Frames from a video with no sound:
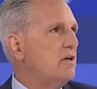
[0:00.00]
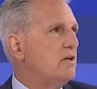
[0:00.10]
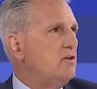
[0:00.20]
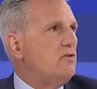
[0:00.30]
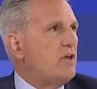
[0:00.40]

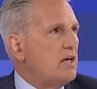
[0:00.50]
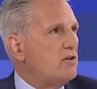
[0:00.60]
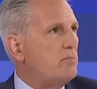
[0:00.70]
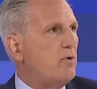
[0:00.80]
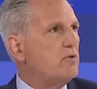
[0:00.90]
Do you think
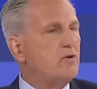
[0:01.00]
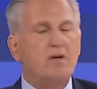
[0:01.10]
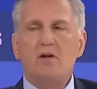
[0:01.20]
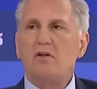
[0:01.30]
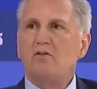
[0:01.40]
his board's going
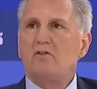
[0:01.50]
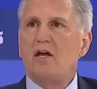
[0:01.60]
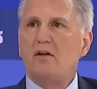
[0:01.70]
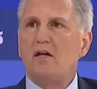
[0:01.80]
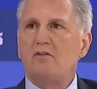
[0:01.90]
to
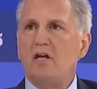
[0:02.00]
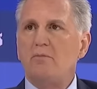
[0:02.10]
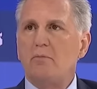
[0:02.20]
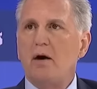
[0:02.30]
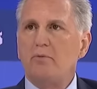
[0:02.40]
say, let's keep
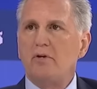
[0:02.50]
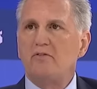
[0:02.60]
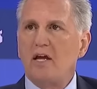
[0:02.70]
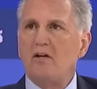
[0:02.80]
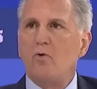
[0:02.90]
him up when he's
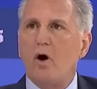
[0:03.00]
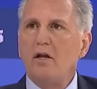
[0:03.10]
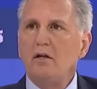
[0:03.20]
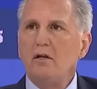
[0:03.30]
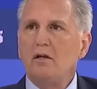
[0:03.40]
81?